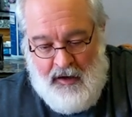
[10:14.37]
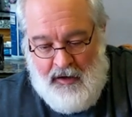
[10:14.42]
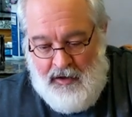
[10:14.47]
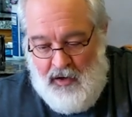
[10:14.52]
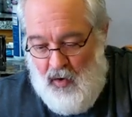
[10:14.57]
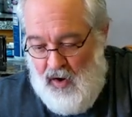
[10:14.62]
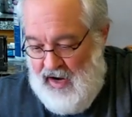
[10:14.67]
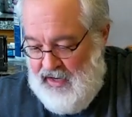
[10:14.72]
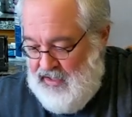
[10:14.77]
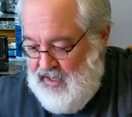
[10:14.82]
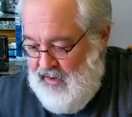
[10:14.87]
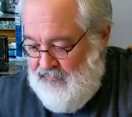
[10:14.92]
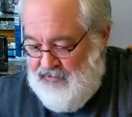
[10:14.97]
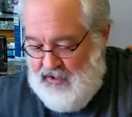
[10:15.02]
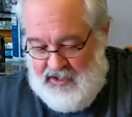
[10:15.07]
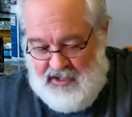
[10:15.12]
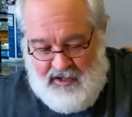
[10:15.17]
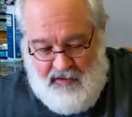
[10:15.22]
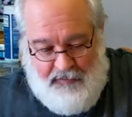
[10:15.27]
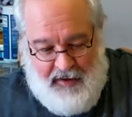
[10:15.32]
No idea if
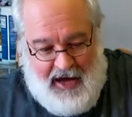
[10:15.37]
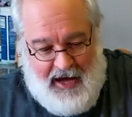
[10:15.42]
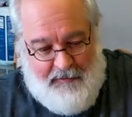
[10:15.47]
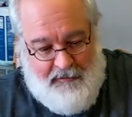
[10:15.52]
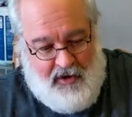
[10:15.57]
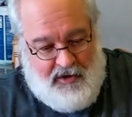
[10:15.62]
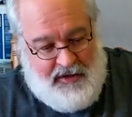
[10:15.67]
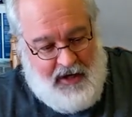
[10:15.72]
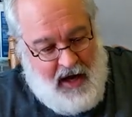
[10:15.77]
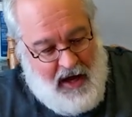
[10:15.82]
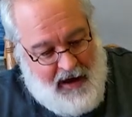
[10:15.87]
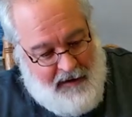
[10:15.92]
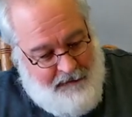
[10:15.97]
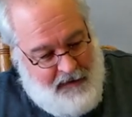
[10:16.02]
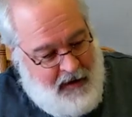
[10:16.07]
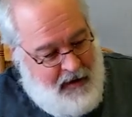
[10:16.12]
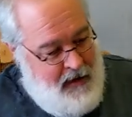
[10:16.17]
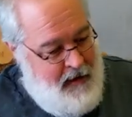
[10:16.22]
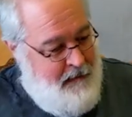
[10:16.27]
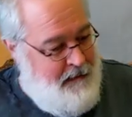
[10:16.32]
this is the bottom or
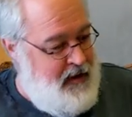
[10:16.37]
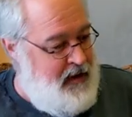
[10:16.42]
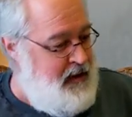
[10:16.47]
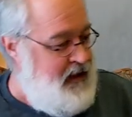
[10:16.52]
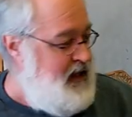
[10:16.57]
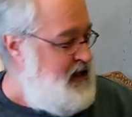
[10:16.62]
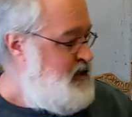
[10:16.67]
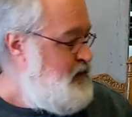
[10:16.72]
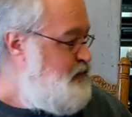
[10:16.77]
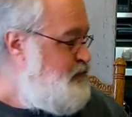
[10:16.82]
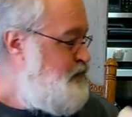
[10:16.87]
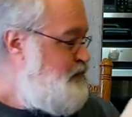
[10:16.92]
top, but let's